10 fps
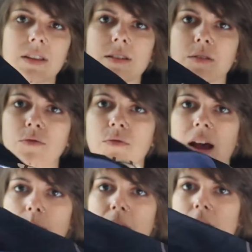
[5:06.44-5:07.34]
this little
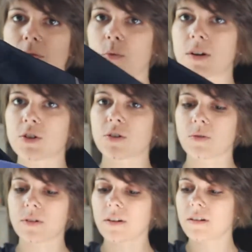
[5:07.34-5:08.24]
flappy off one
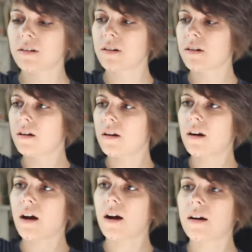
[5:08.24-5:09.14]
shoulder.
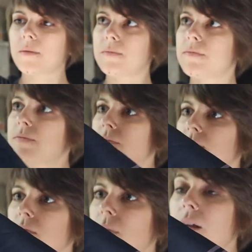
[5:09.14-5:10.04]

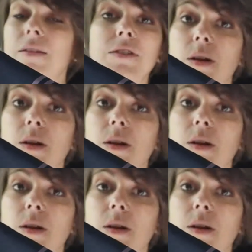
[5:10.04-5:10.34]
I'll have to